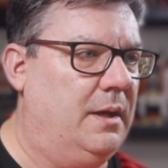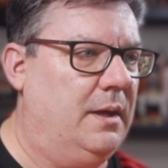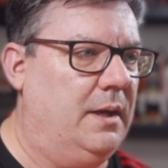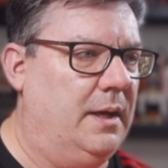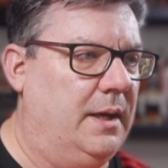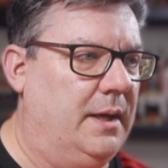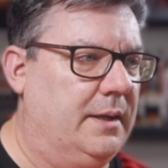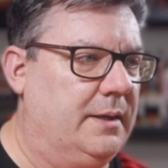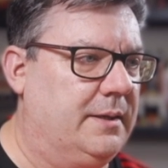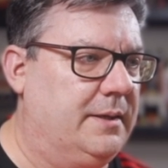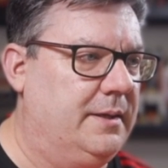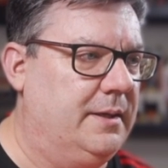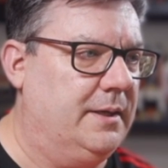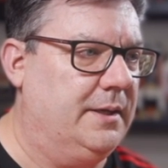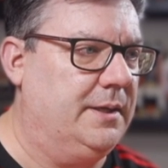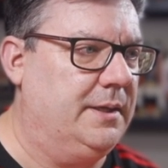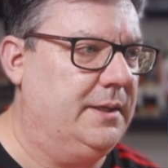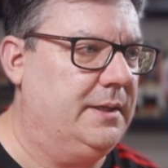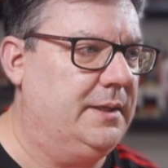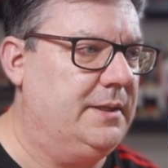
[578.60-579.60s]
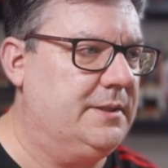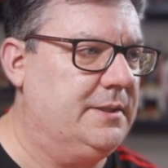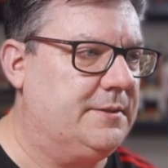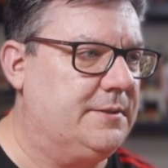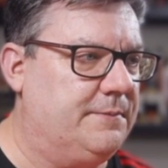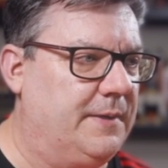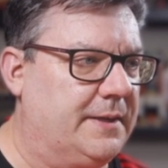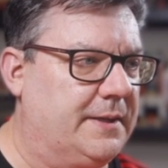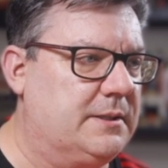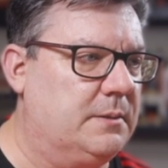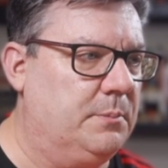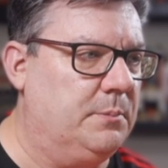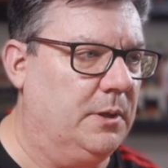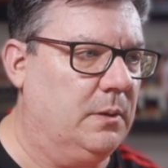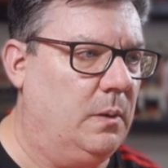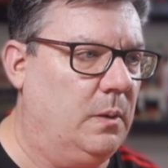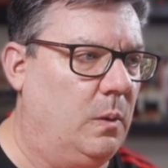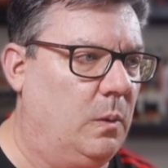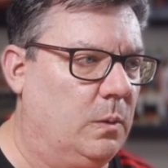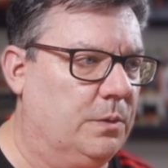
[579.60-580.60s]
And here it is,
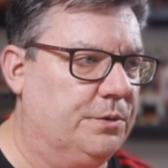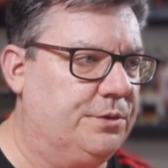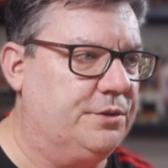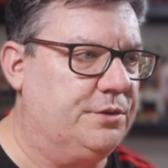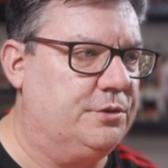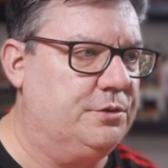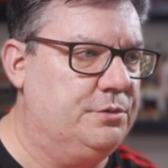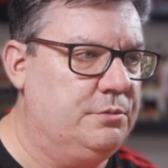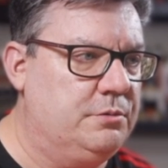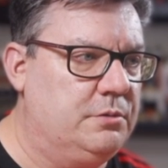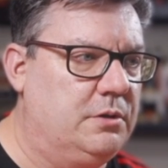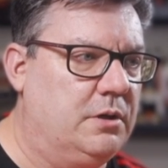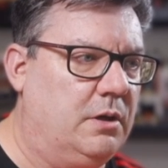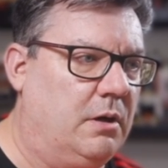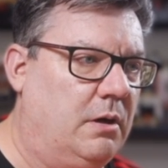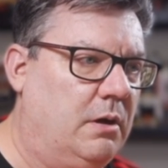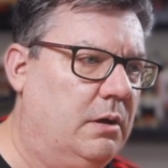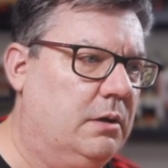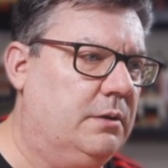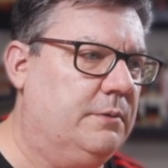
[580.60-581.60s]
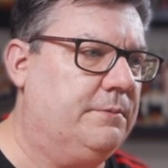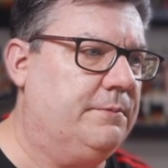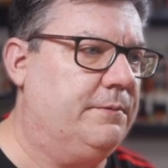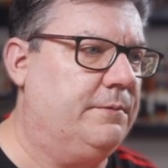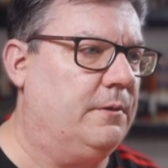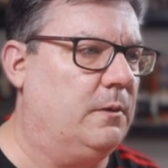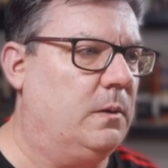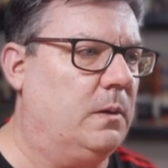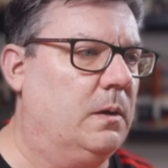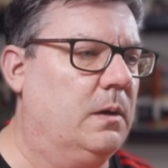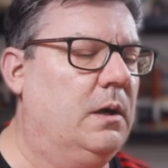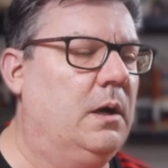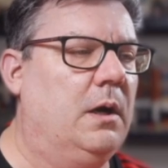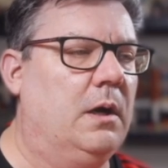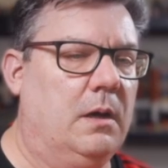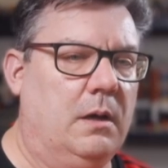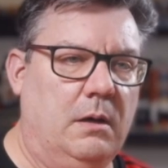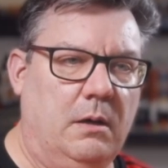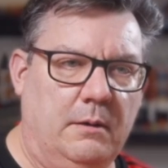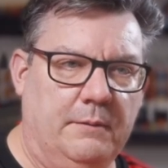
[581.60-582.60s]
flexible horseshoe card for
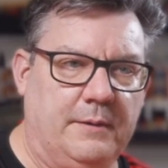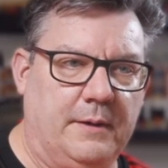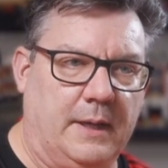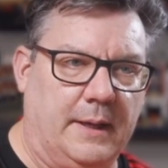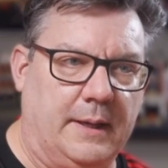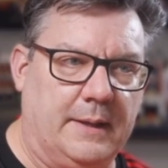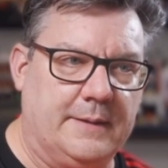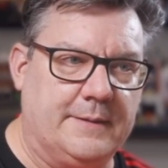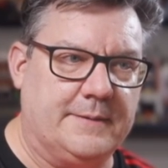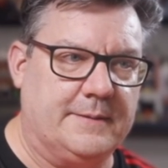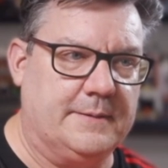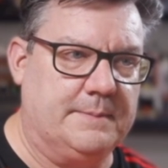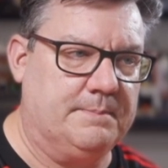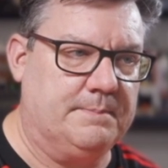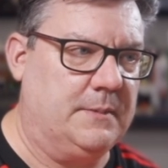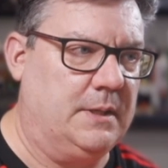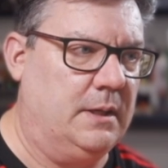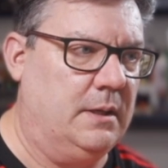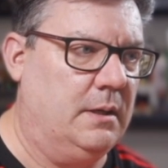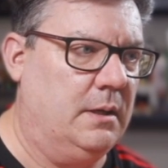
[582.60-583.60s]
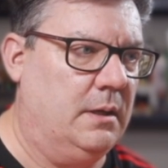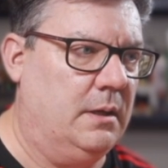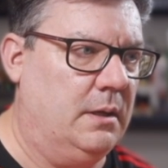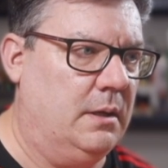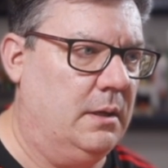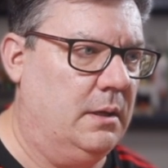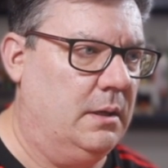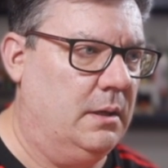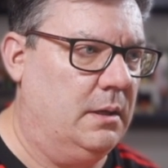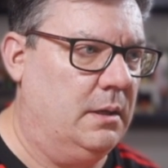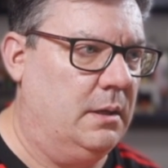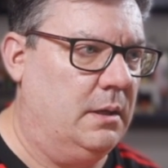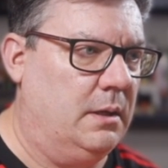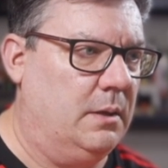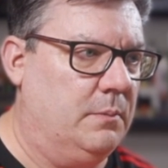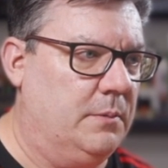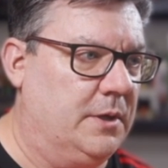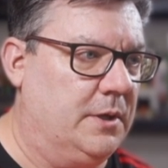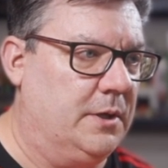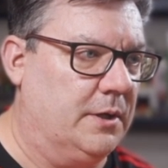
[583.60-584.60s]
Lovelace.
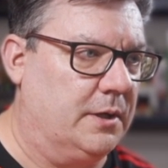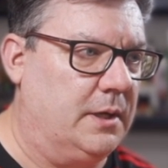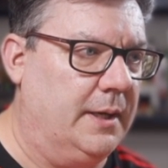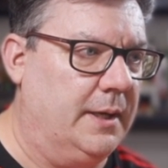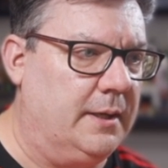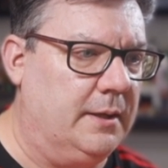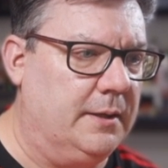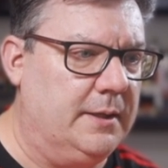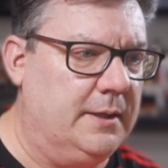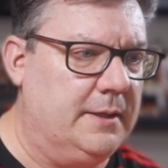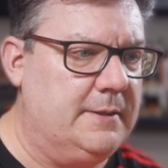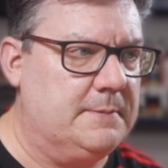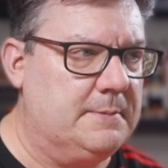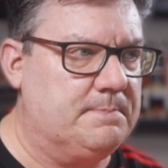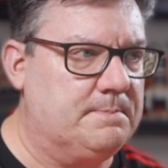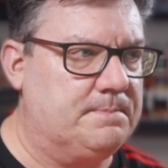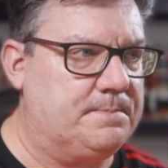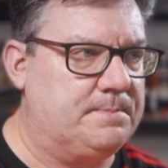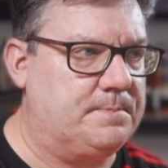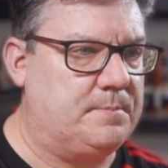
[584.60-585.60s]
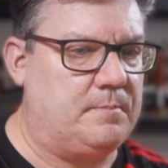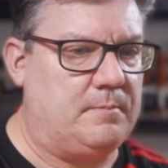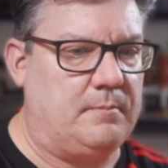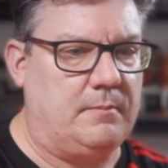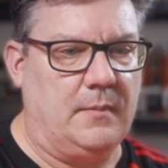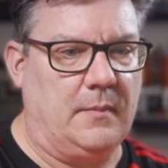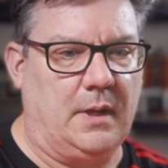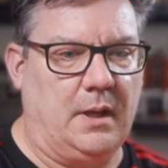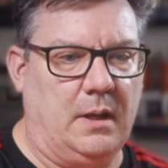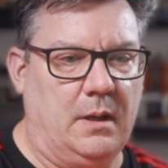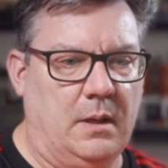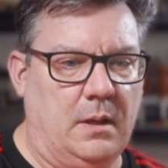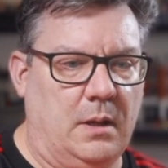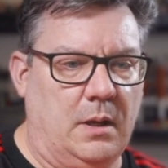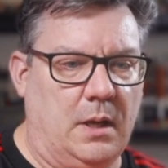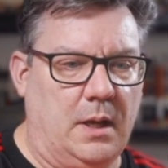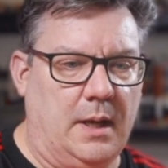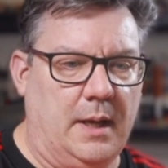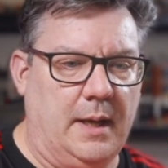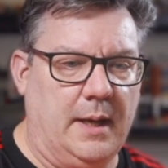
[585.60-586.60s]
We're going to click on it
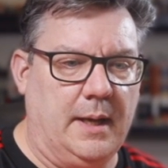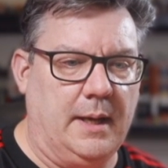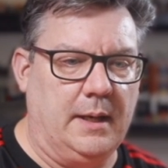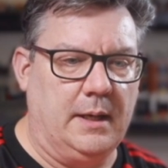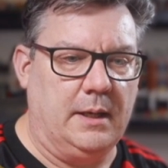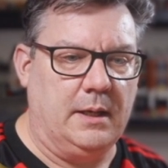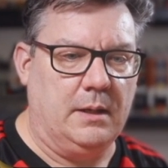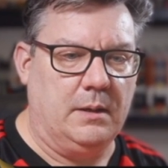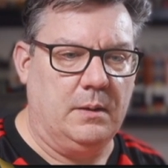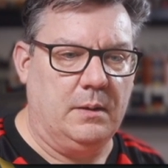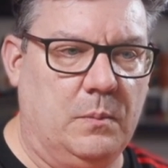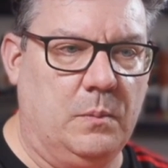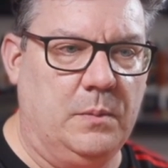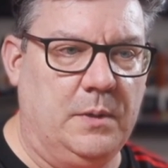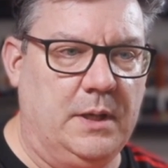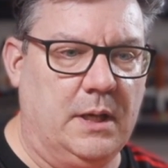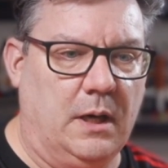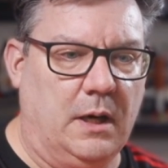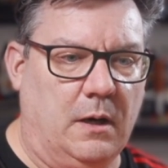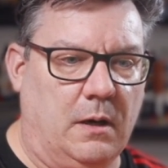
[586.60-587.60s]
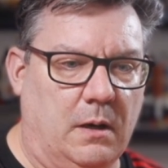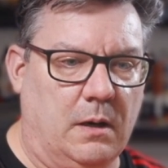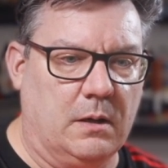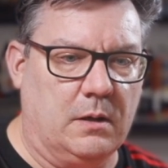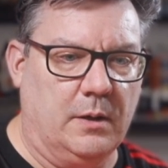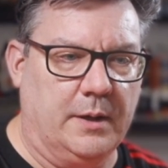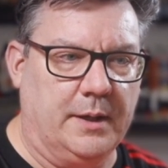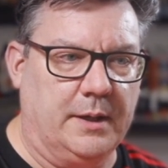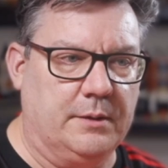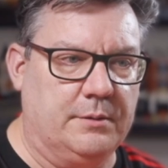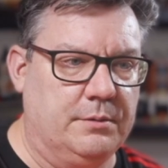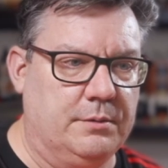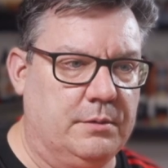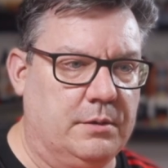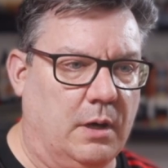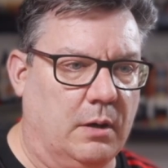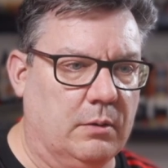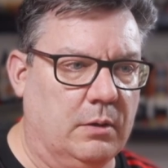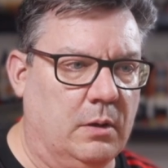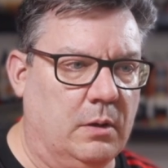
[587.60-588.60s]
and we are going to
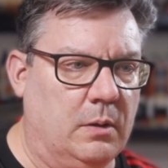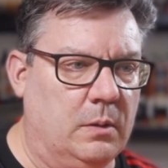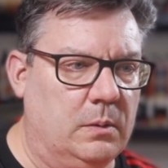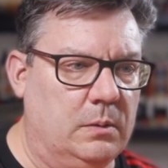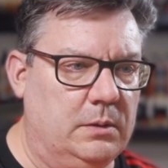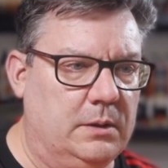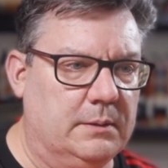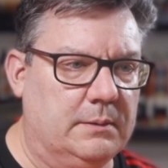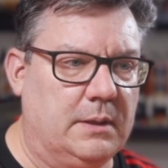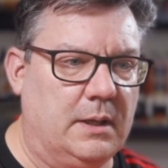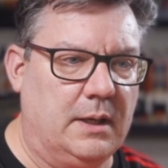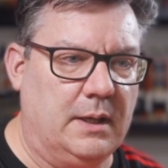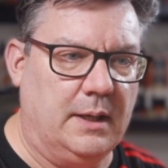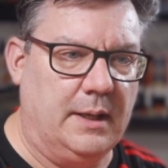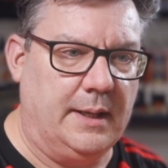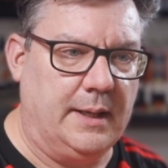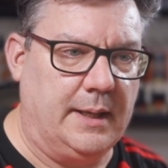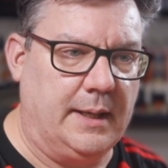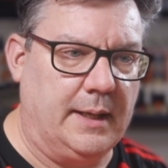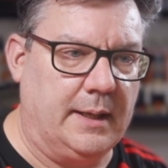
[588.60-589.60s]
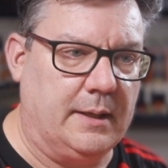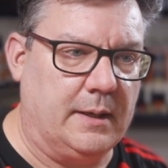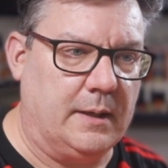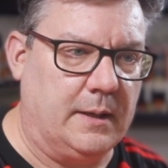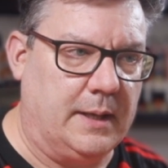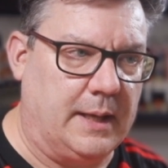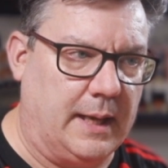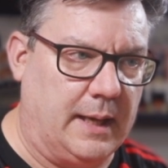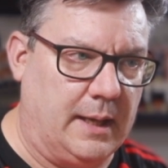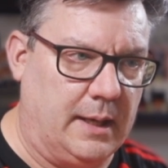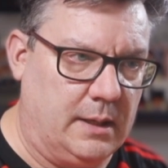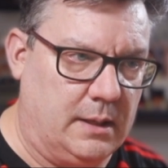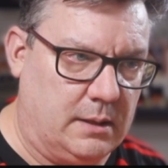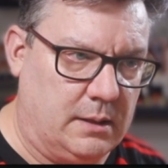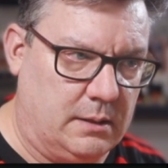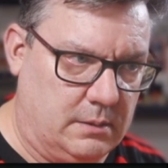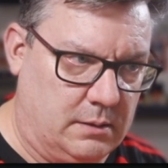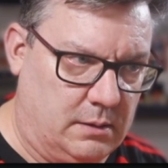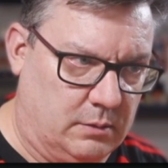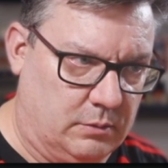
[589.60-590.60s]
download and again
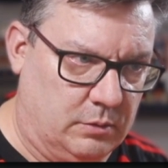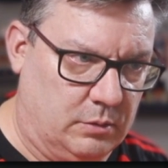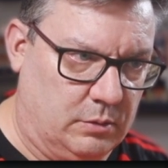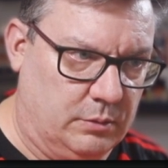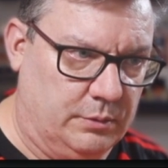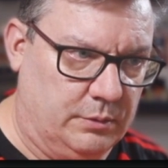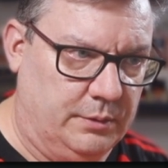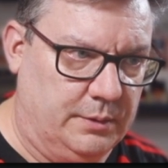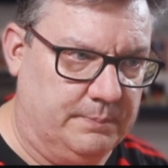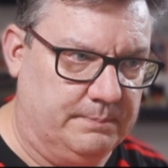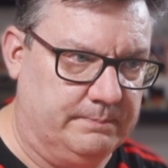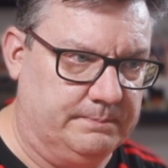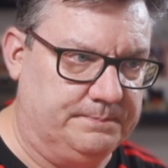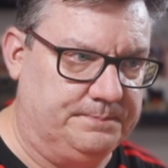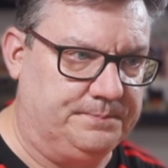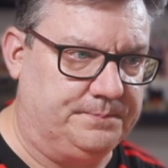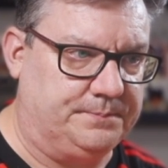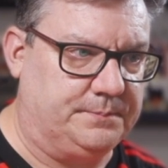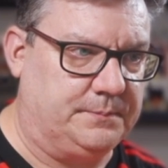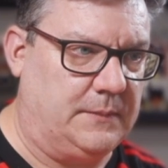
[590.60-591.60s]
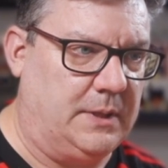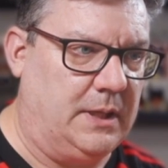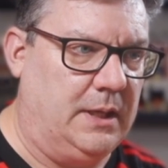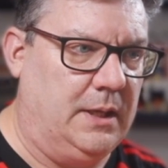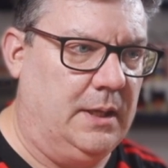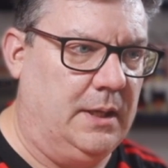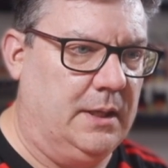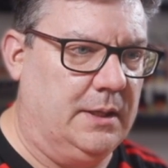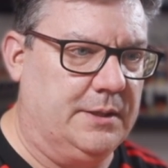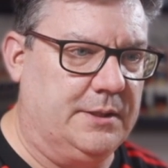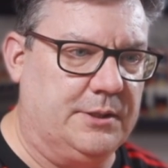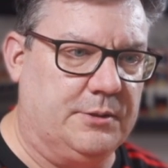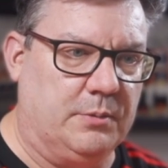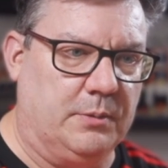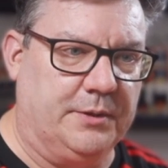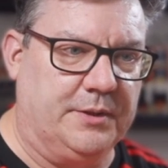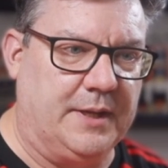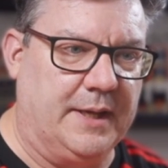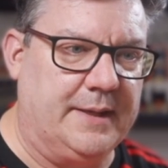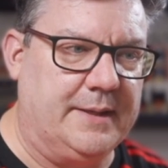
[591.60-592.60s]
download. This will
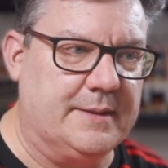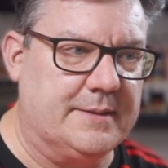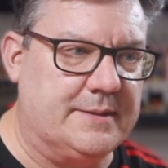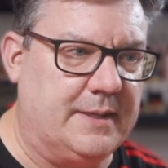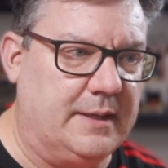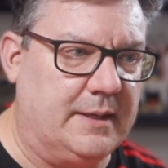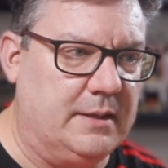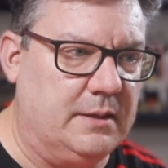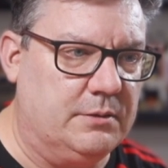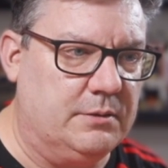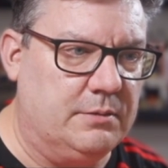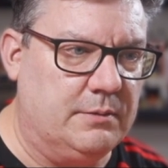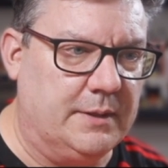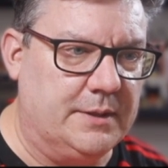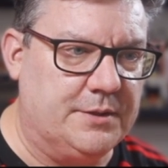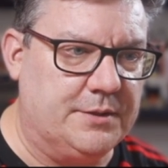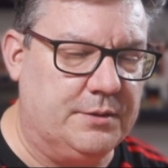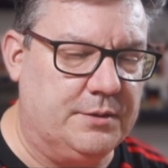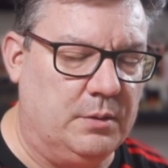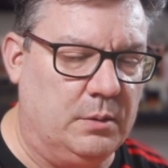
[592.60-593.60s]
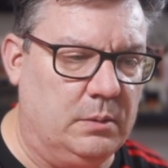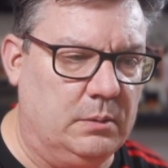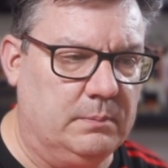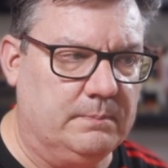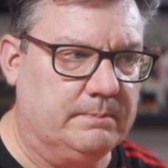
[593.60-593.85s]
take a second to install.